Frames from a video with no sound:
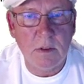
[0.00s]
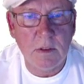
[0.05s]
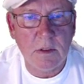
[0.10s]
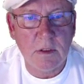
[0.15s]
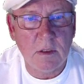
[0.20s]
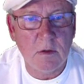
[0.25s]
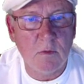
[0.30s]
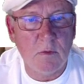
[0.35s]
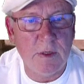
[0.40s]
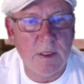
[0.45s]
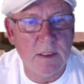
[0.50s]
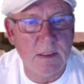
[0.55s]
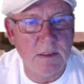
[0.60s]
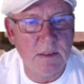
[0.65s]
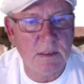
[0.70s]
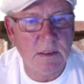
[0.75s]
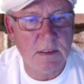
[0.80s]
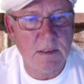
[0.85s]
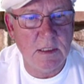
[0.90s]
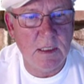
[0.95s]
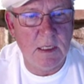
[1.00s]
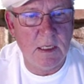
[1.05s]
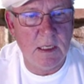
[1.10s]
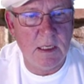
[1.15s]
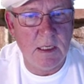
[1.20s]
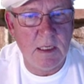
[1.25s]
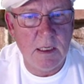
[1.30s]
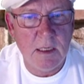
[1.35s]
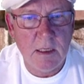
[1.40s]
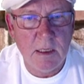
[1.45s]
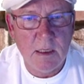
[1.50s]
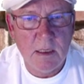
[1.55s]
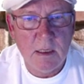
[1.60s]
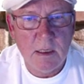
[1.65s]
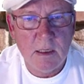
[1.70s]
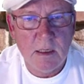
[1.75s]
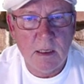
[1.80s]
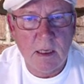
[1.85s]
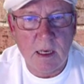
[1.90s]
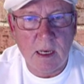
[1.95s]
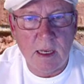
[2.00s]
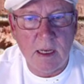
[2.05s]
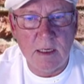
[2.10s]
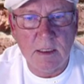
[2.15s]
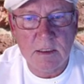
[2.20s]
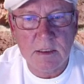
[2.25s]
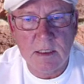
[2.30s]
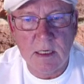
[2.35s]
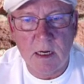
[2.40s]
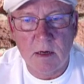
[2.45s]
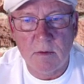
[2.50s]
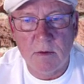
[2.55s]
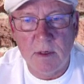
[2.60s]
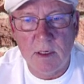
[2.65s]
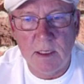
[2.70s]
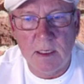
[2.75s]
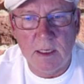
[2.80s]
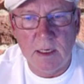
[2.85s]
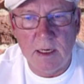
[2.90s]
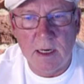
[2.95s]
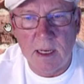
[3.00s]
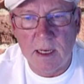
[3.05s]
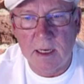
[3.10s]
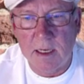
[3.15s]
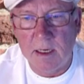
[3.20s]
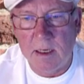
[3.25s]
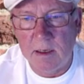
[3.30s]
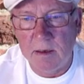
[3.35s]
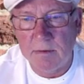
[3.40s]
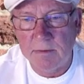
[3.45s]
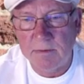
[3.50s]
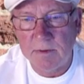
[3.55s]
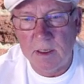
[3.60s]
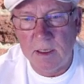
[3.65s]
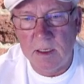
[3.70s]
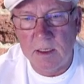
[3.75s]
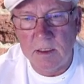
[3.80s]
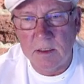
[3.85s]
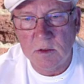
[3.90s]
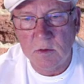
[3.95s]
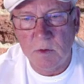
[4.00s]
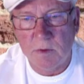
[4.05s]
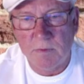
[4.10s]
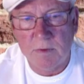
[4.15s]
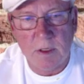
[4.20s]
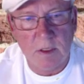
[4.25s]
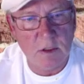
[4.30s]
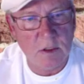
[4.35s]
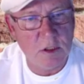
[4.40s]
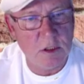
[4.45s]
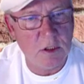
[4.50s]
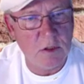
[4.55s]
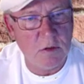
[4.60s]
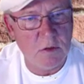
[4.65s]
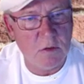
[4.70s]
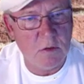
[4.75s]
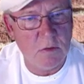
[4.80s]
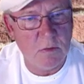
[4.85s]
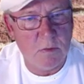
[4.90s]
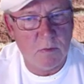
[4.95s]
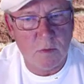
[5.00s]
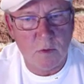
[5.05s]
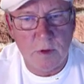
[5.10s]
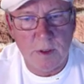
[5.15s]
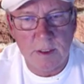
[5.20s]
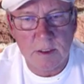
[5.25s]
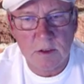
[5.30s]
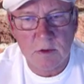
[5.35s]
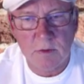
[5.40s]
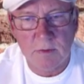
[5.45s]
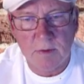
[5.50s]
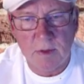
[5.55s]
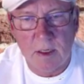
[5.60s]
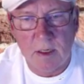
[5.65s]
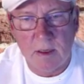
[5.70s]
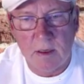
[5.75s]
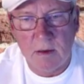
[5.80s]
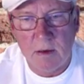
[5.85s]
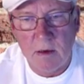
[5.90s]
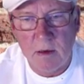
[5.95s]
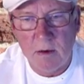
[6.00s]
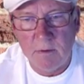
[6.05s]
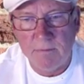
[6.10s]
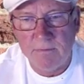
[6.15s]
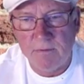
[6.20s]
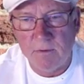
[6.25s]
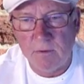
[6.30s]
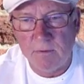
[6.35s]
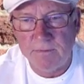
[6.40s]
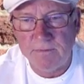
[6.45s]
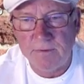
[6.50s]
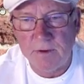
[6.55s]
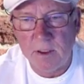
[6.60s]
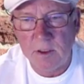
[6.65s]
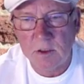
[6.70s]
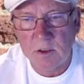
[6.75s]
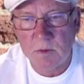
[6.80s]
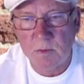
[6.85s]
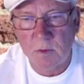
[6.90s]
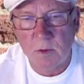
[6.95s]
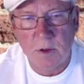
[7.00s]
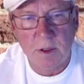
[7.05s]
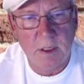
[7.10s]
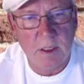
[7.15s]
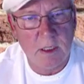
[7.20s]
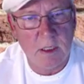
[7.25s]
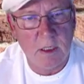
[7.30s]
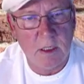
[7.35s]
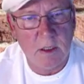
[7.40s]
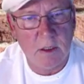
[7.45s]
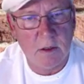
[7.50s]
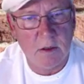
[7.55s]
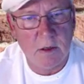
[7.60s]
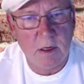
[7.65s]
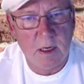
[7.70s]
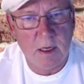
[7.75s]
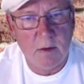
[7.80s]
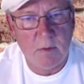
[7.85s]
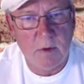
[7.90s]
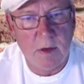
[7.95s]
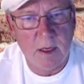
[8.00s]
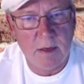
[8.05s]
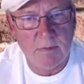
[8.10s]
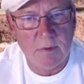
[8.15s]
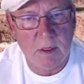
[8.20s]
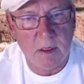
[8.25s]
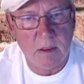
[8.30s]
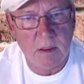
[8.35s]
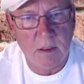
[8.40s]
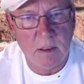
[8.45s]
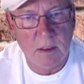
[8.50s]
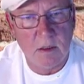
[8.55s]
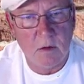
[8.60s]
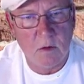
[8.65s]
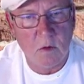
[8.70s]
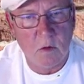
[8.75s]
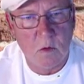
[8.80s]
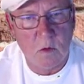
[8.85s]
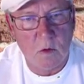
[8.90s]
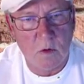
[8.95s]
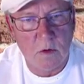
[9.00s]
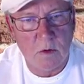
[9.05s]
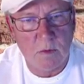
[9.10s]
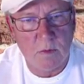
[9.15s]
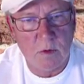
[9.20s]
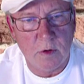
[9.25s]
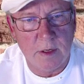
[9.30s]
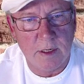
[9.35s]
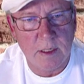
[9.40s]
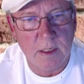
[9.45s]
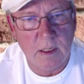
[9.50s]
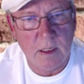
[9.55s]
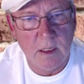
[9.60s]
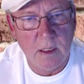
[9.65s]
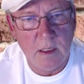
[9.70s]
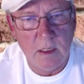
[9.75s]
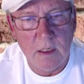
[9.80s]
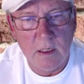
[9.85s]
only thing we can see, and it's not really a negative, is we've got two bricks. We've got a full face brick here, and we have a little corner brick